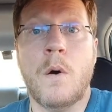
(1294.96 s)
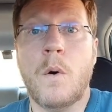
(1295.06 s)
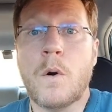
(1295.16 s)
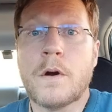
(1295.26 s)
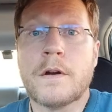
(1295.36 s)

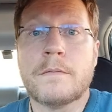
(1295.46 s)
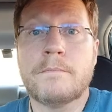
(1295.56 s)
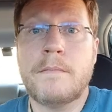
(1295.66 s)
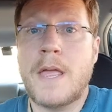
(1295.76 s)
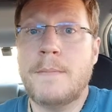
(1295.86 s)
Or
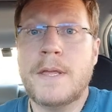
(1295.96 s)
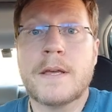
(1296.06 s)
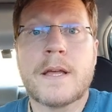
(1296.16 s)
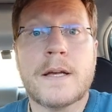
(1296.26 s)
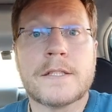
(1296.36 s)
maybe
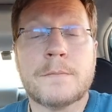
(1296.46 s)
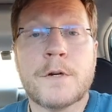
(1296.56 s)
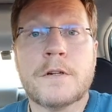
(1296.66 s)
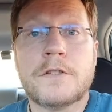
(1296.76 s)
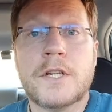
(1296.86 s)
the
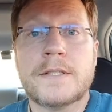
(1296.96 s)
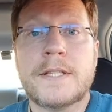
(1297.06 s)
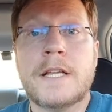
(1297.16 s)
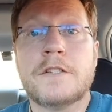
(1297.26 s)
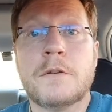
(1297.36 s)
customer just
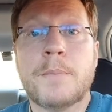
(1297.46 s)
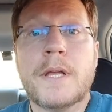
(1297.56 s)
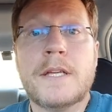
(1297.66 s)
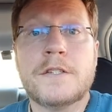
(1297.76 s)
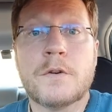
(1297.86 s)
thinks you
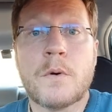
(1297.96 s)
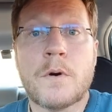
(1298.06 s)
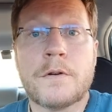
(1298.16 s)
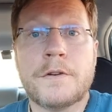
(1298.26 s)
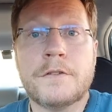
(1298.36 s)
place your
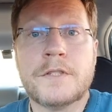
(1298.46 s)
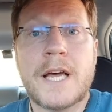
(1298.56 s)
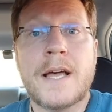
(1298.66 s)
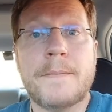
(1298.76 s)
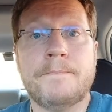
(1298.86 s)
order and you're
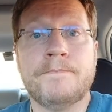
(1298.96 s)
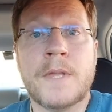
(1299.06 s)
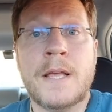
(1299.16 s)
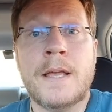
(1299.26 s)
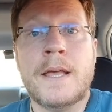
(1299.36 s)
done.
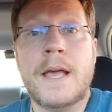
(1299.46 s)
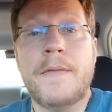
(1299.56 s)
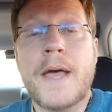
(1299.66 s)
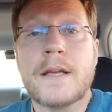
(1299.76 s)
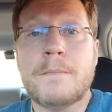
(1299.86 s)

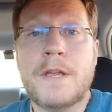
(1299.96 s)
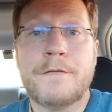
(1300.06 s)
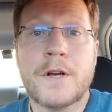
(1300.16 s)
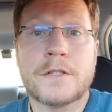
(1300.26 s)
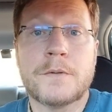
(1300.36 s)
And that can be
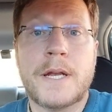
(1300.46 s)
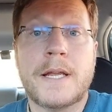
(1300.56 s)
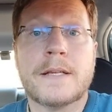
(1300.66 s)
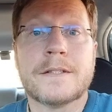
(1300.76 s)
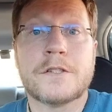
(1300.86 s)

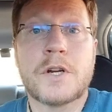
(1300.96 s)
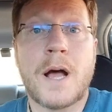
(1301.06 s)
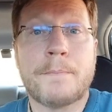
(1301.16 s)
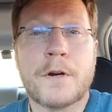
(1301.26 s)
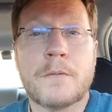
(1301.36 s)
frustrating as a
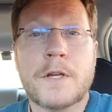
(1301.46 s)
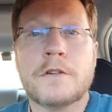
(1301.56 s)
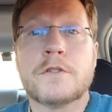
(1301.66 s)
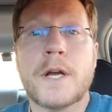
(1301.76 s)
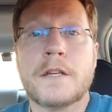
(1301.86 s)
shopper when
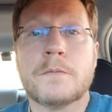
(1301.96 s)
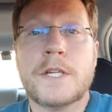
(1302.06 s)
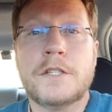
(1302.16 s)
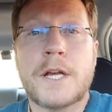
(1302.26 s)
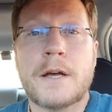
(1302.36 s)
you're trying to
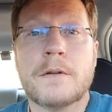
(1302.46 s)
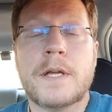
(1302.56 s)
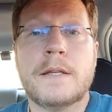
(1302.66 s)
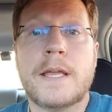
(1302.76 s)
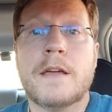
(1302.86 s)
reach out
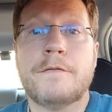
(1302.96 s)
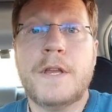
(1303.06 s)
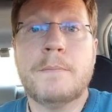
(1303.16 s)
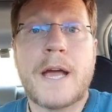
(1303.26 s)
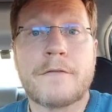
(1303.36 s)
and get
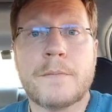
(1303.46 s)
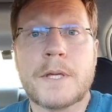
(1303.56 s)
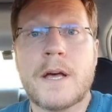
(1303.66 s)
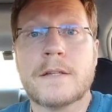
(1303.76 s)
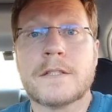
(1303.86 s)
feedback from the
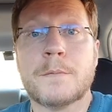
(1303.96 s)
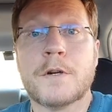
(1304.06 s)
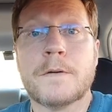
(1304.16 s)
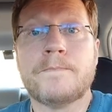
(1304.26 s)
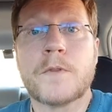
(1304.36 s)

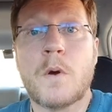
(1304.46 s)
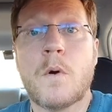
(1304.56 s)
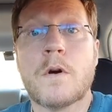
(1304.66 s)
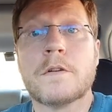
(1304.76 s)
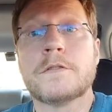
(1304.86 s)
customer
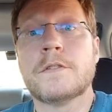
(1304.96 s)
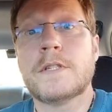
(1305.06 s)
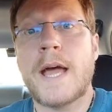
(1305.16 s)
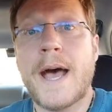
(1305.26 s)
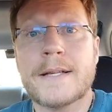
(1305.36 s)
or
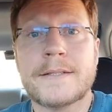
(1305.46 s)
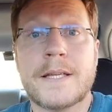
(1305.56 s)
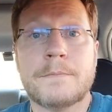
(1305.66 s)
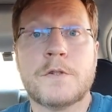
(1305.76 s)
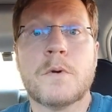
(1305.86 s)
to ask
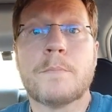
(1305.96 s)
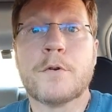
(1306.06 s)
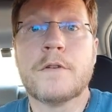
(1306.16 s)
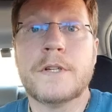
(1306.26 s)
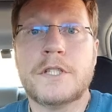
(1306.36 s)
them to
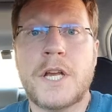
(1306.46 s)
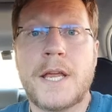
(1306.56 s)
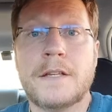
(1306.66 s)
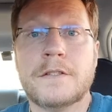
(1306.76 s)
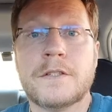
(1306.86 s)
approve a
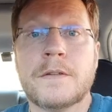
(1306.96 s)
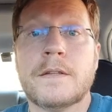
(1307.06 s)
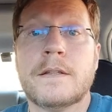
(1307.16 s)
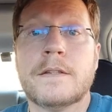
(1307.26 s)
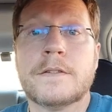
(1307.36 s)
change.
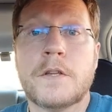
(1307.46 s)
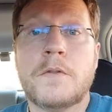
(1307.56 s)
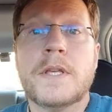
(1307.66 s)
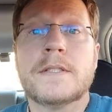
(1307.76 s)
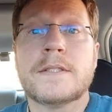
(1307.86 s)
So,
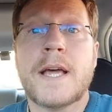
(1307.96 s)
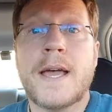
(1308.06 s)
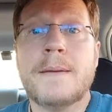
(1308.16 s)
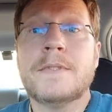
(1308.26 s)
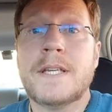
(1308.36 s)
this
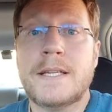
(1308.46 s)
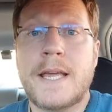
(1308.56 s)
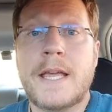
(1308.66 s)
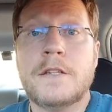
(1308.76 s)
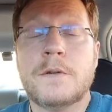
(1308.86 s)
time
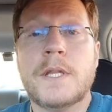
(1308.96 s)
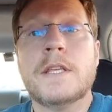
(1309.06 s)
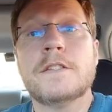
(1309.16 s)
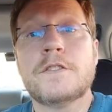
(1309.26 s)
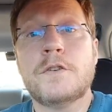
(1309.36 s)
today doing
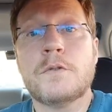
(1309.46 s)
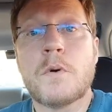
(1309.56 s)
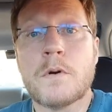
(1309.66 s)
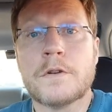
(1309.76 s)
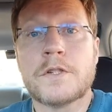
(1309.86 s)
these two
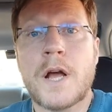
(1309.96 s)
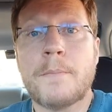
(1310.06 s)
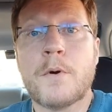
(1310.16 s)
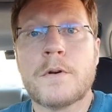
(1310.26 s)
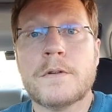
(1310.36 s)

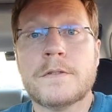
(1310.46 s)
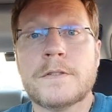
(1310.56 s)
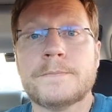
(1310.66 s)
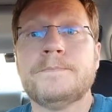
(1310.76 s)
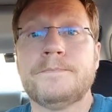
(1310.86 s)
Cornershop orders,